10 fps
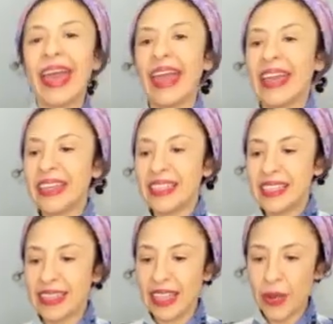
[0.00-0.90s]

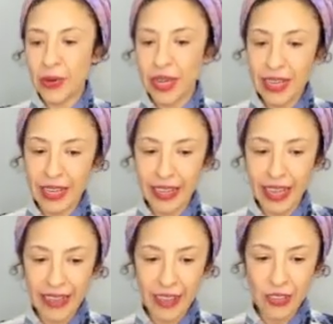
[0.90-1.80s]
and
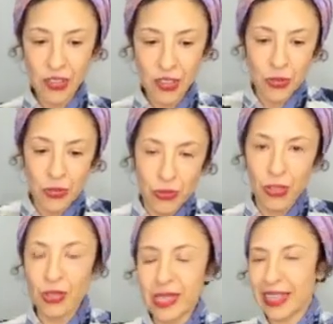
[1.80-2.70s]
then she would
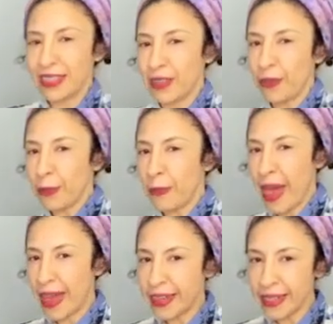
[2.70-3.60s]
use like different
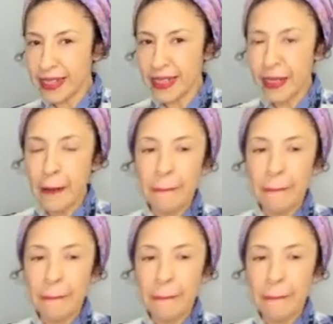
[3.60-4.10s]
patterns,